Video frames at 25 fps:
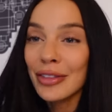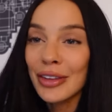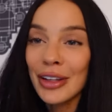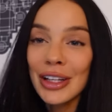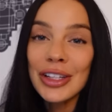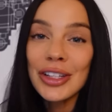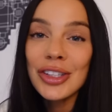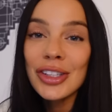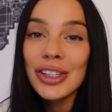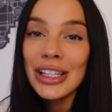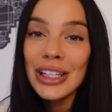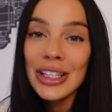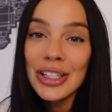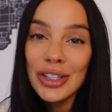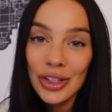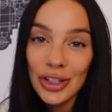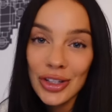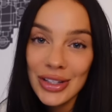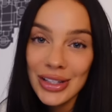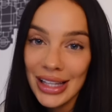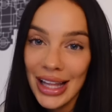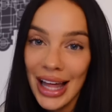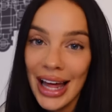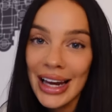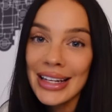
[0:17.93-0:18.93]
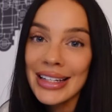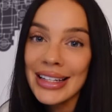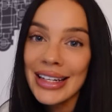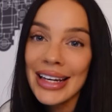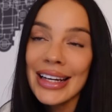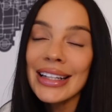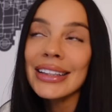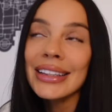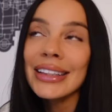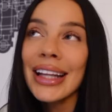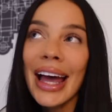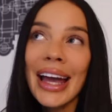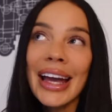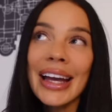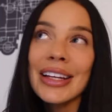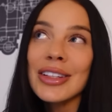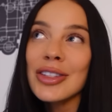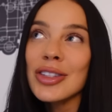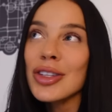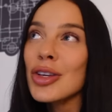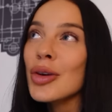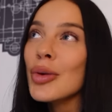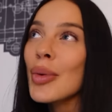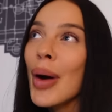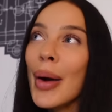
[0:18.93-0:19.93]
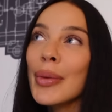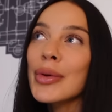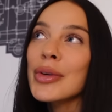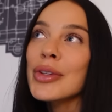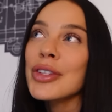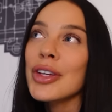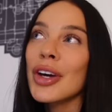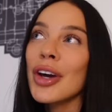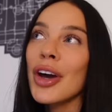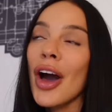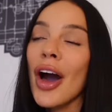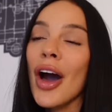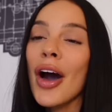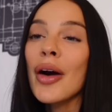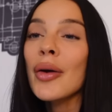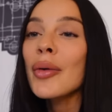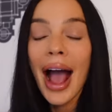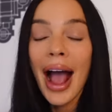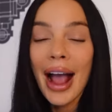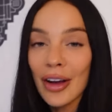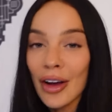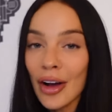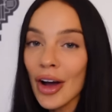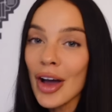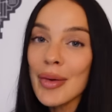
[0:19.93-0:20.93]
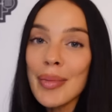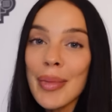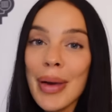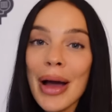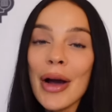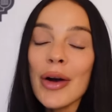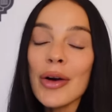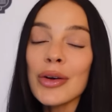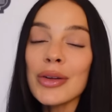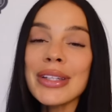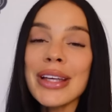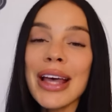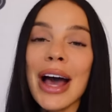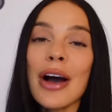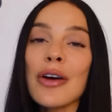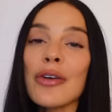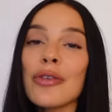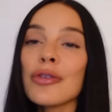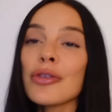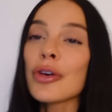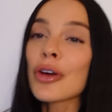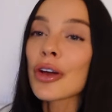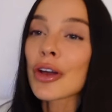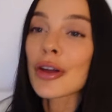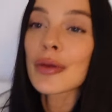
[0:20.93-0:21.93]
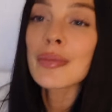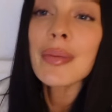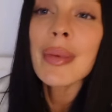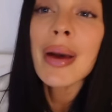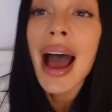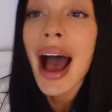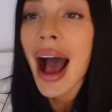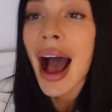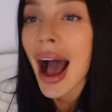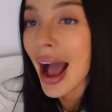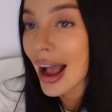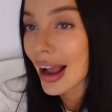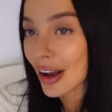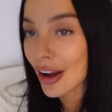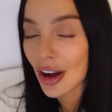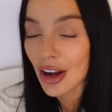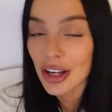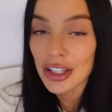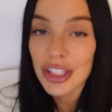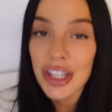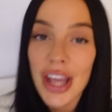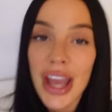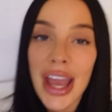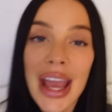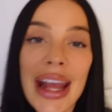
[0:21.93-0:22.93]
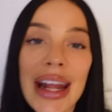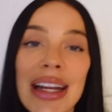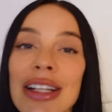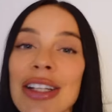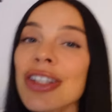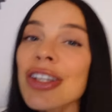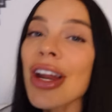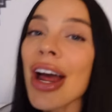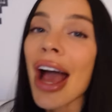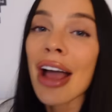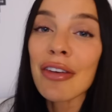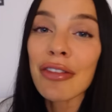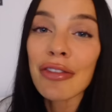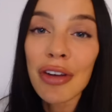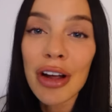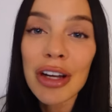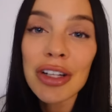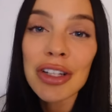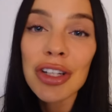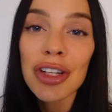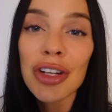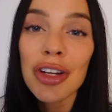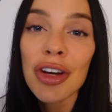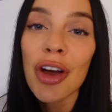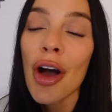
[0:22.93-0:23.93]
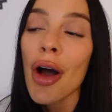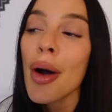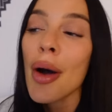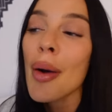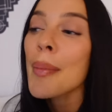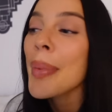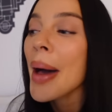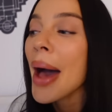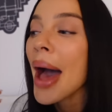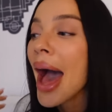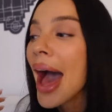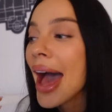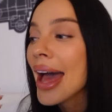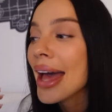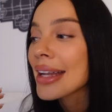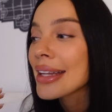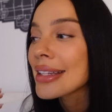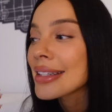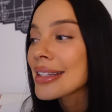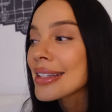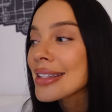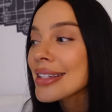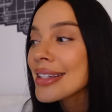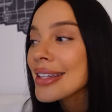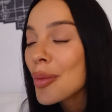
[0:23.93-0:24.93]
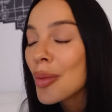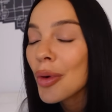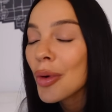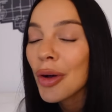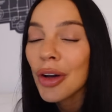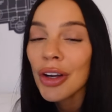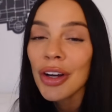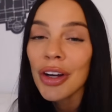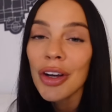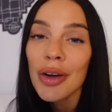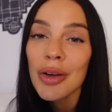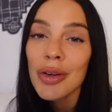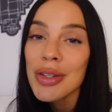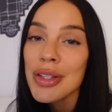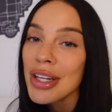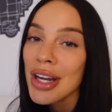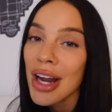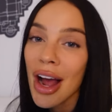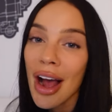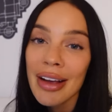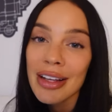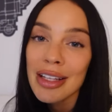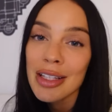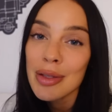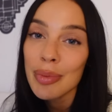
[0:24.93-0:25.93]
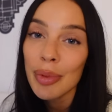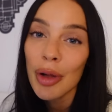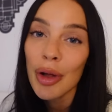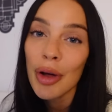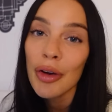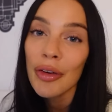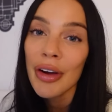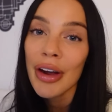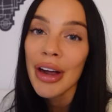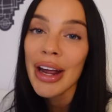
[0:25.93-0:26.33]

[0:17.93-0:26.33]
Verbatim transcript: literally just landed like two hours ago. I got in my hotel room, I got changed, I freshened up and we're gonna go start exploring.